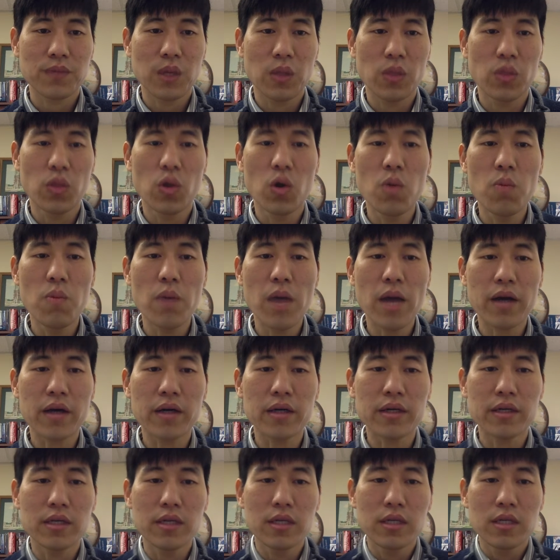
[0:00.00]
No
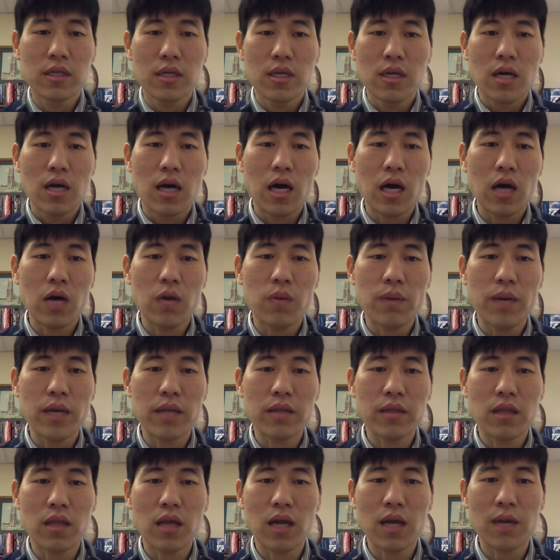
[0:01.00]
matter how
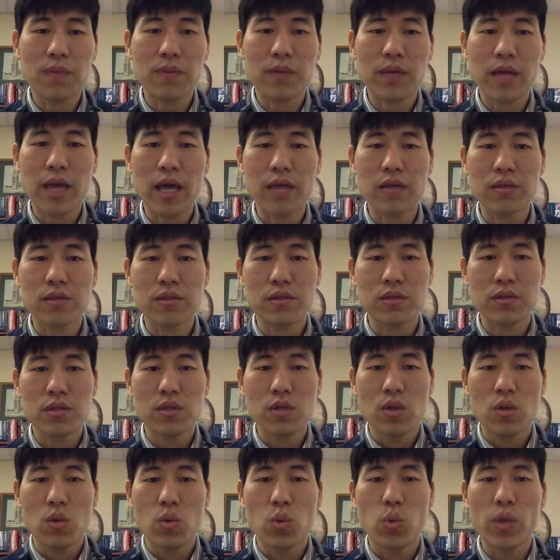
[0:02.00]
bad life gets,
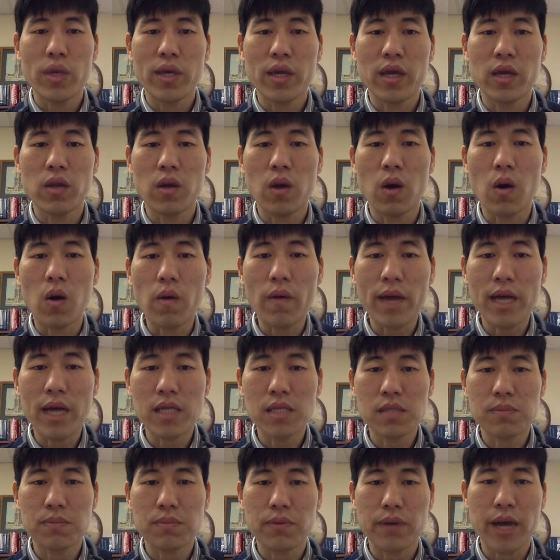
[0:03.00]
we can
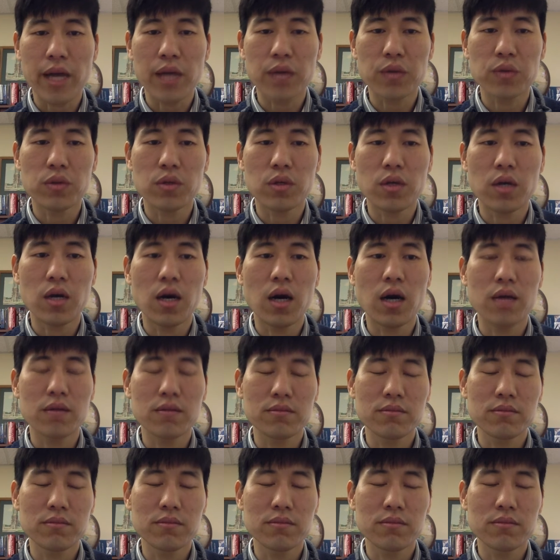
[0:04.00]
always pray to God,